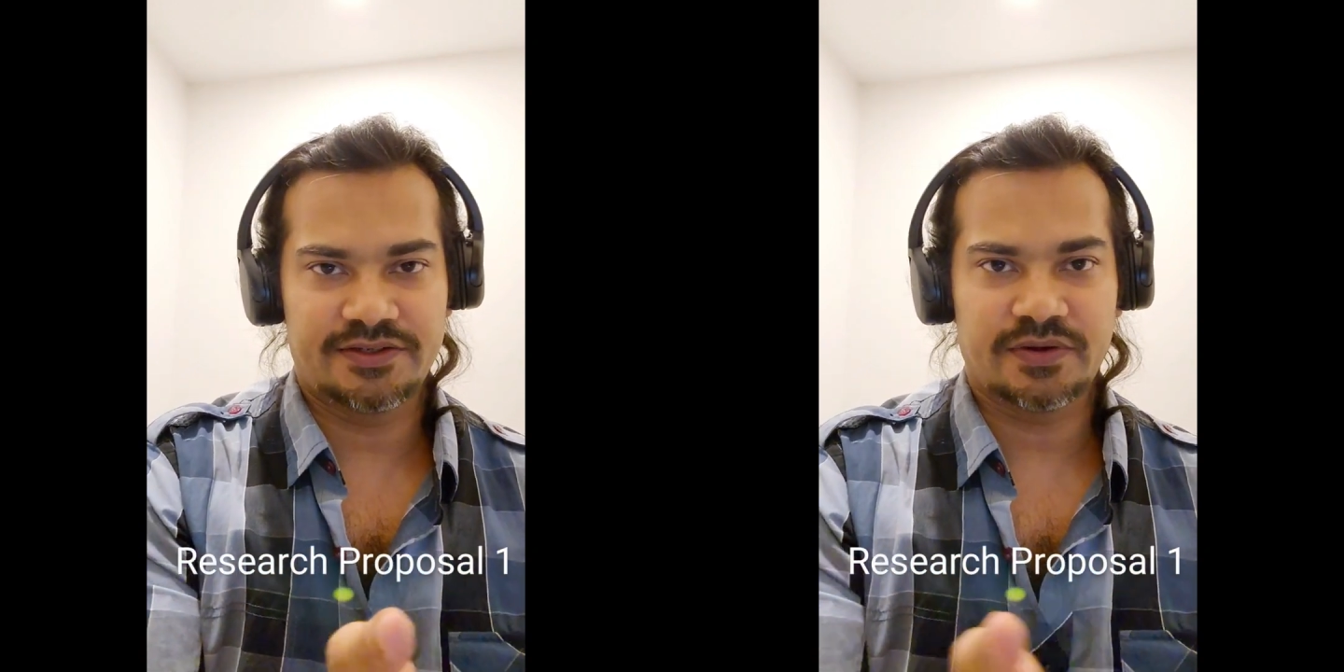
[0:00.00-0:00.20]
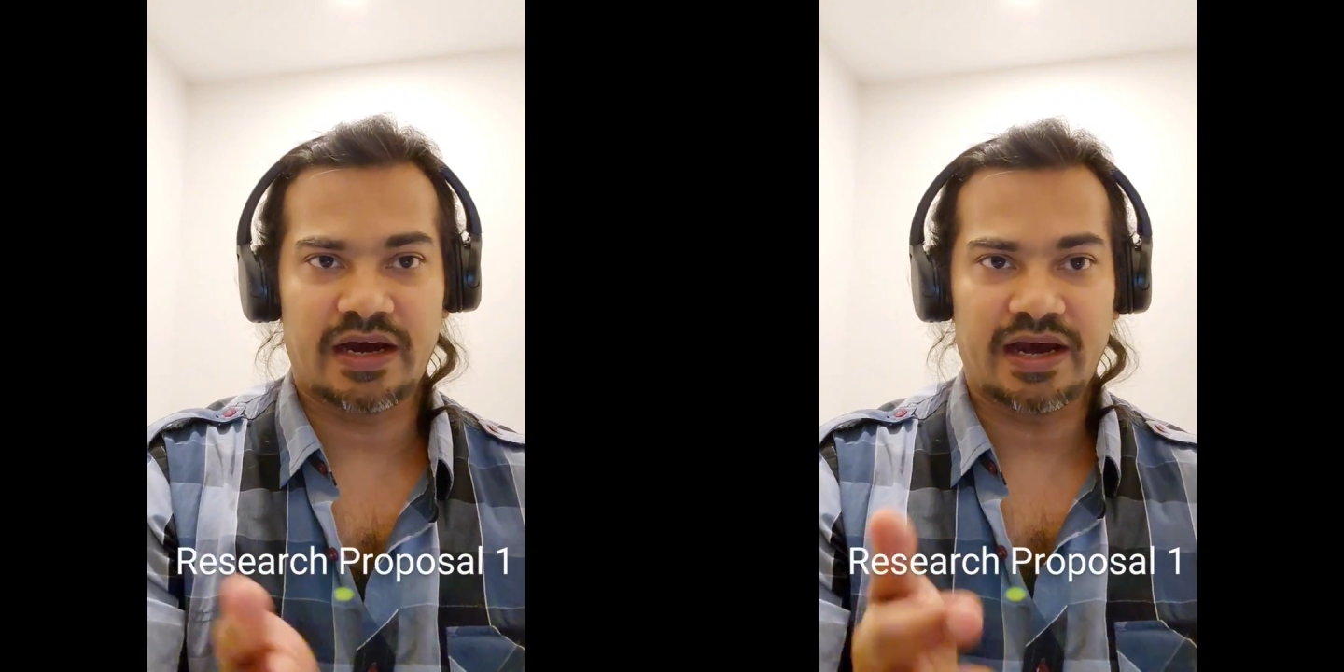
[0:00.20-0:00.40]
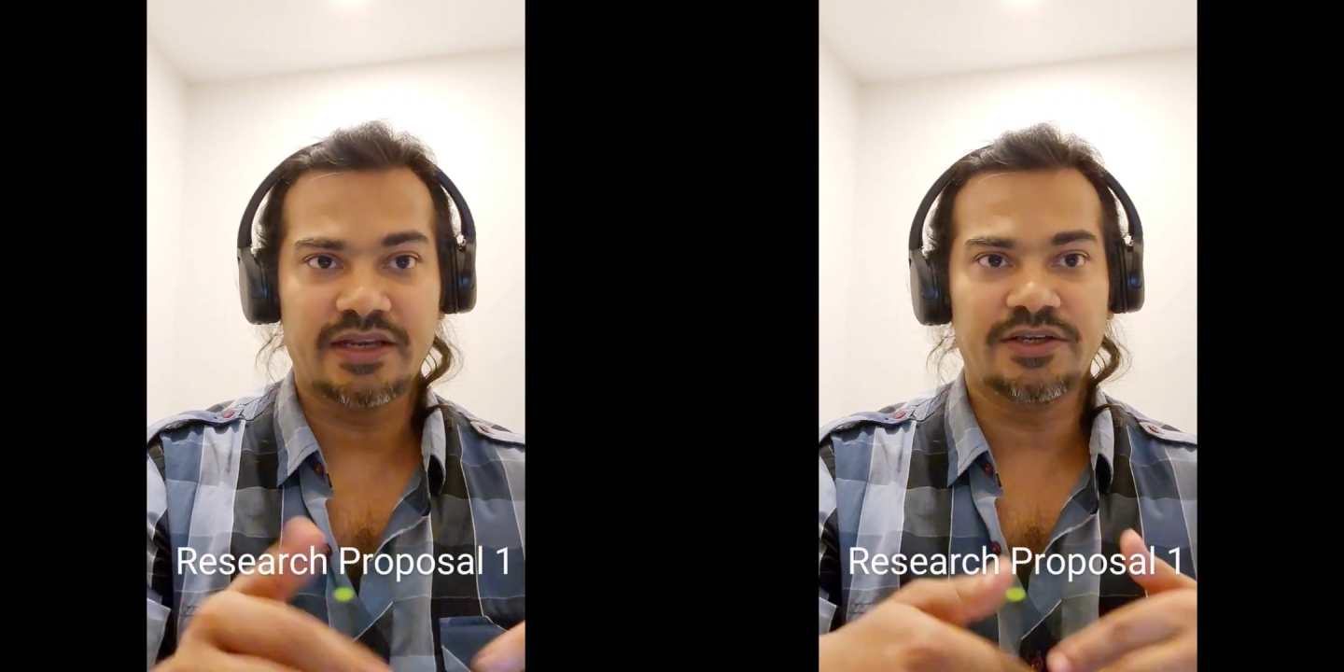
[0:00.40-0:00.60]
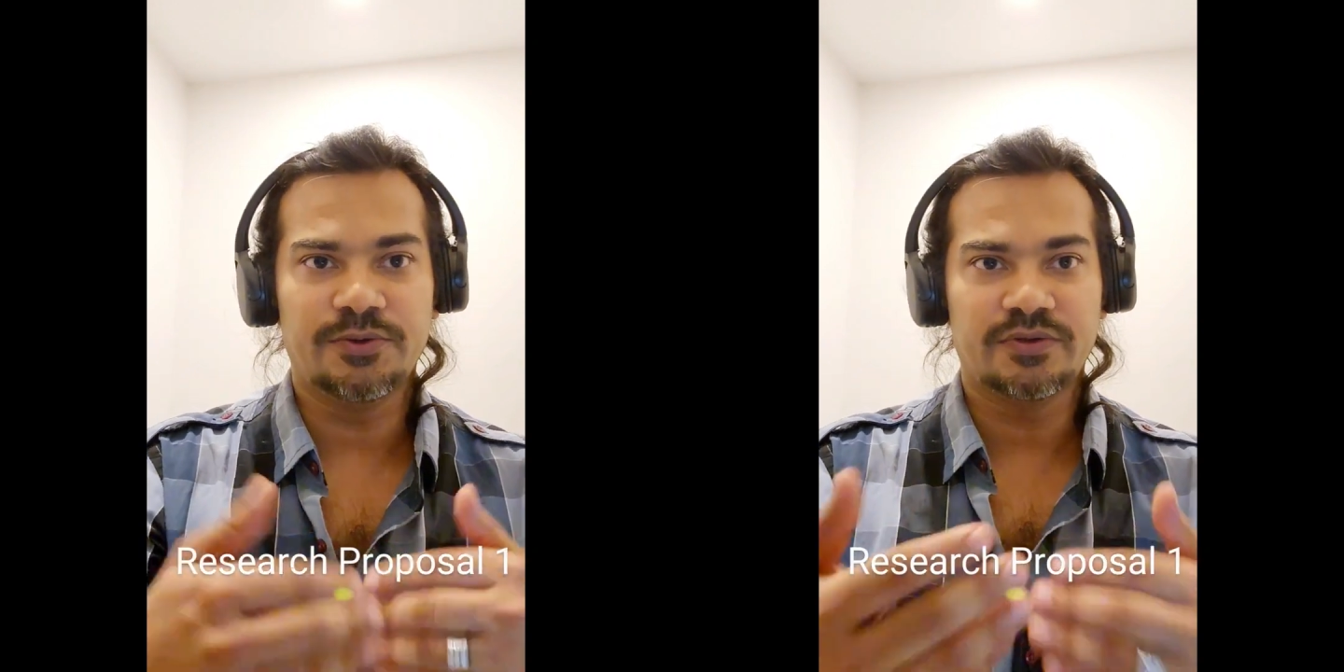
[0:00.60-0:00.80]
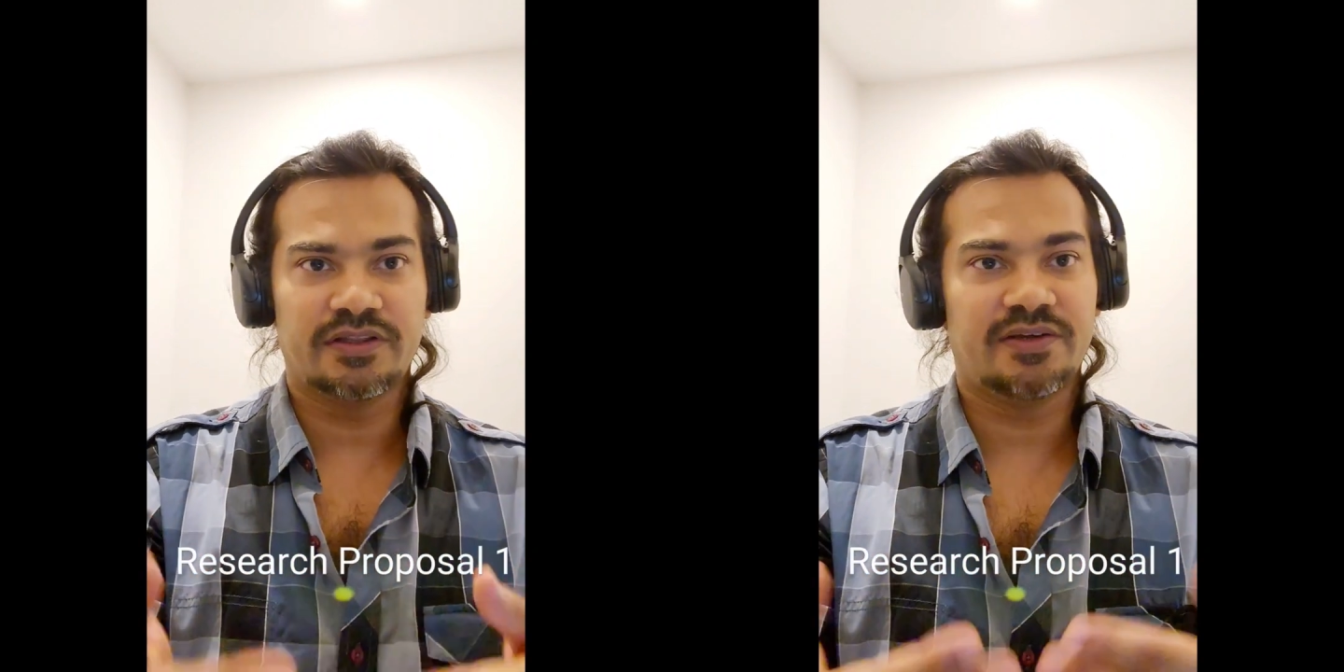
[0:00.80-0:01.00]
So I
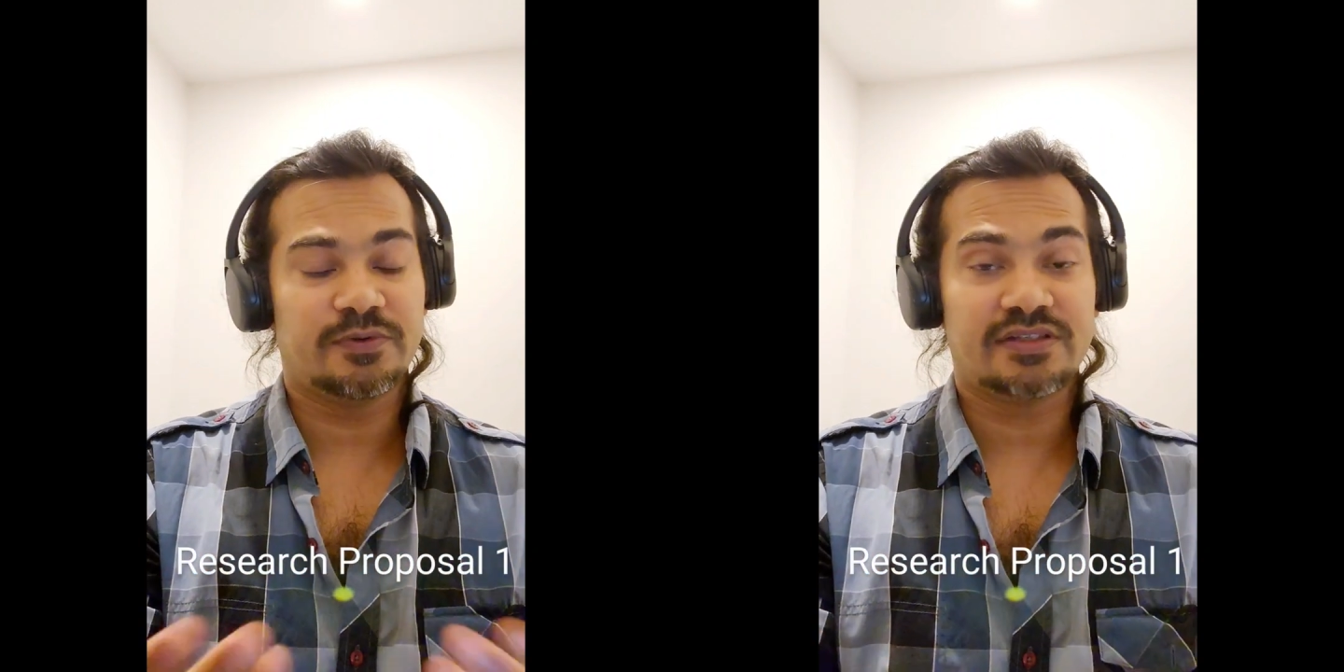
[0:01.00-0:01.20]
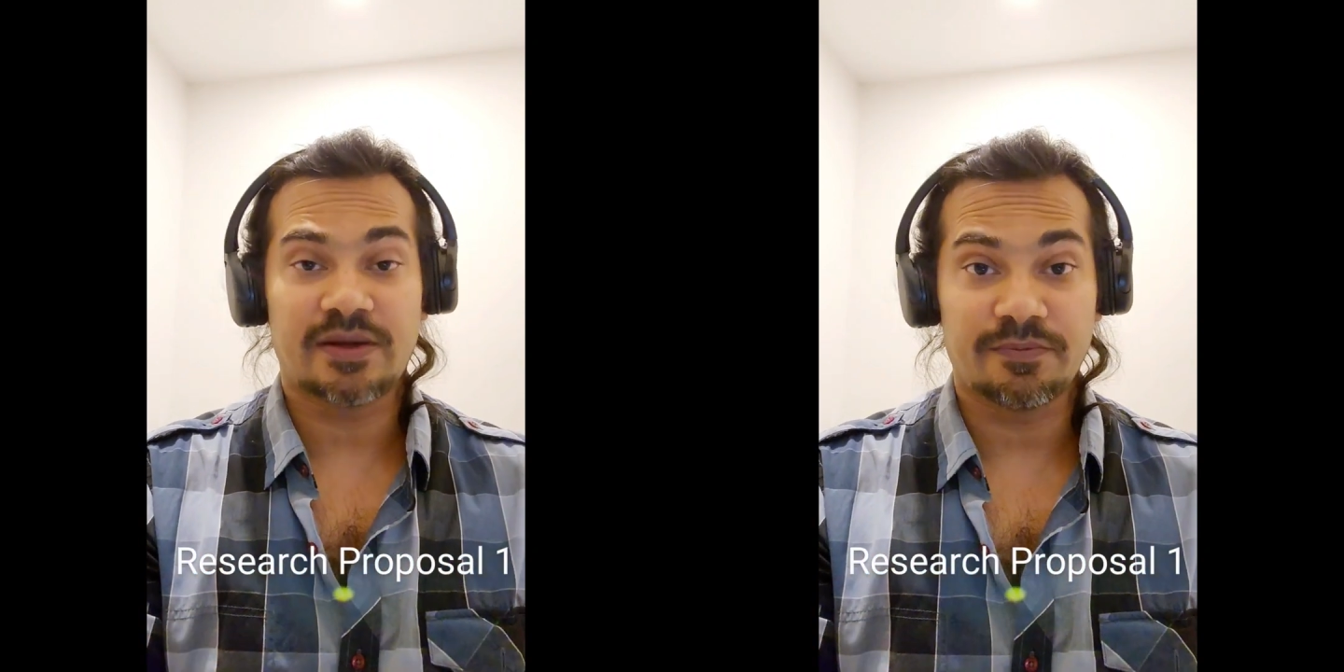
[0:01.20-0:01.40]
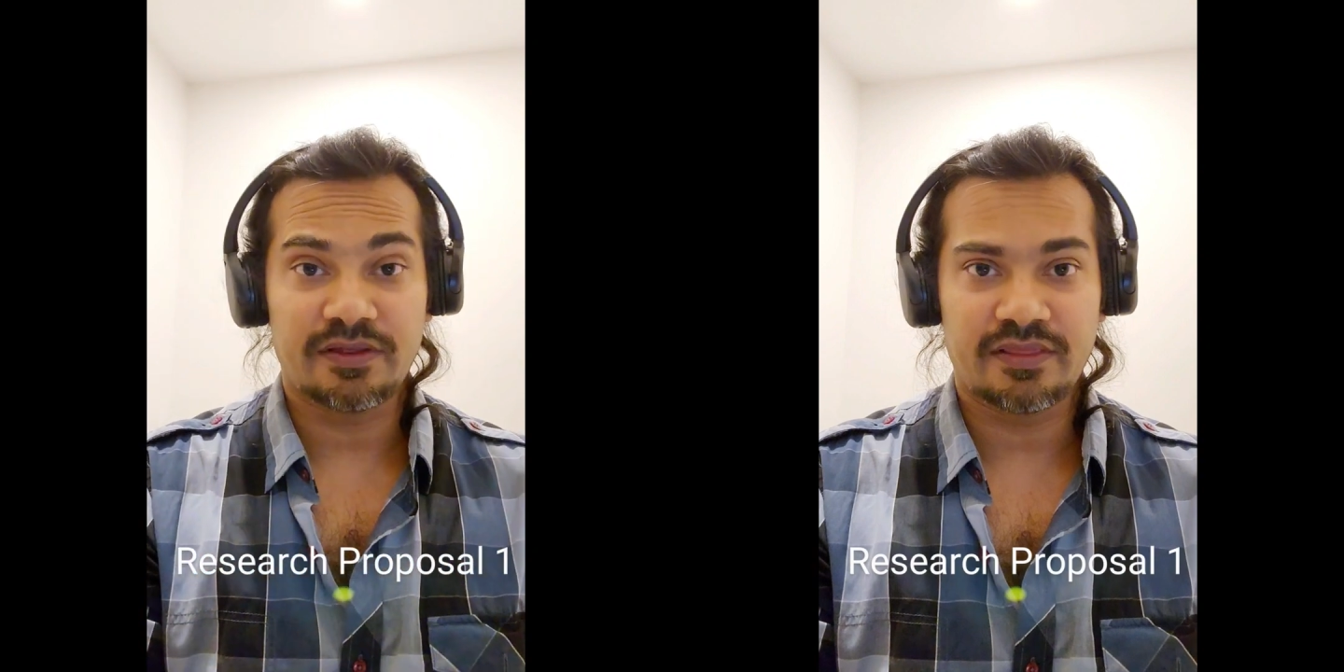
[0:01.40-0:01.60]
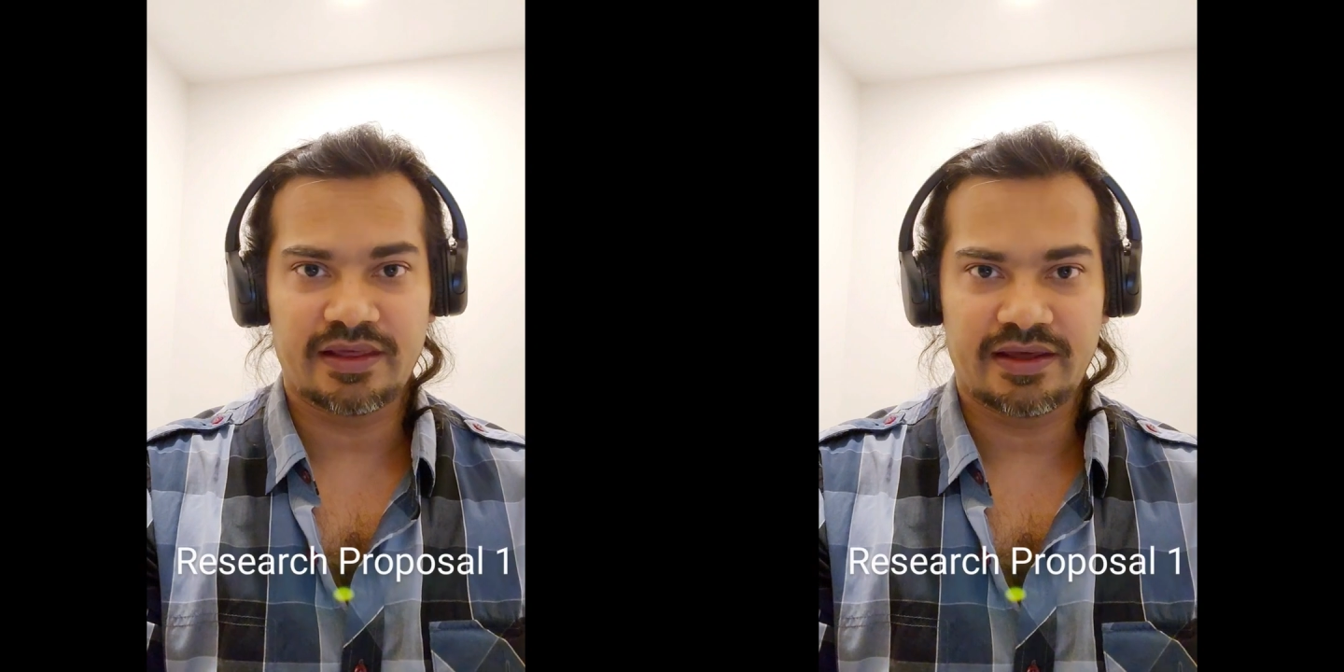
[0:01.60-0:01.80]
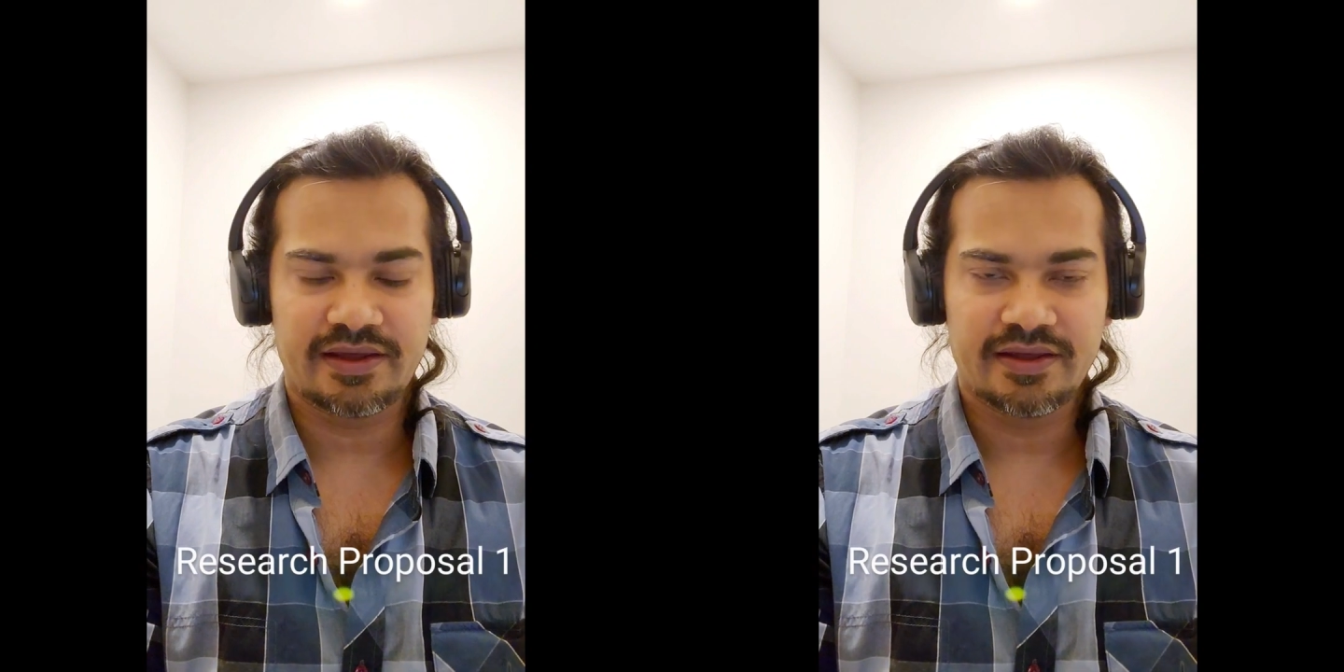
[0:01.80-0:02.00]
knew that there was something
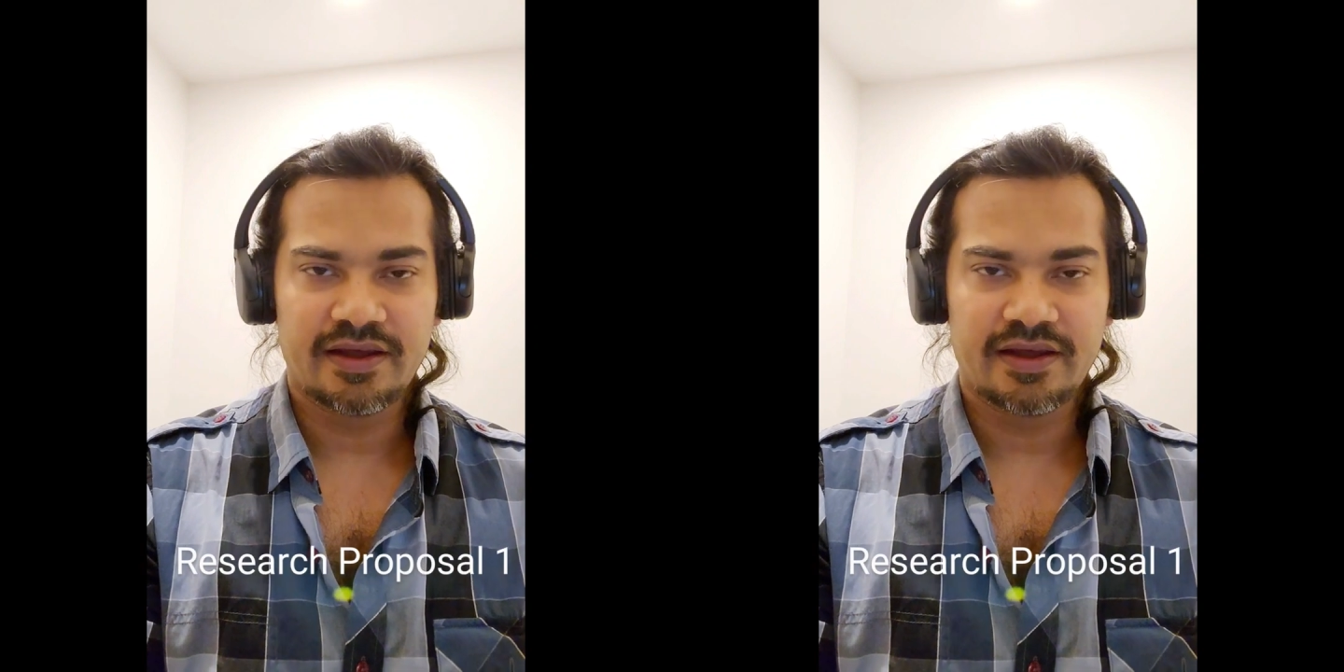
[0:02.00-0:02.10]
there.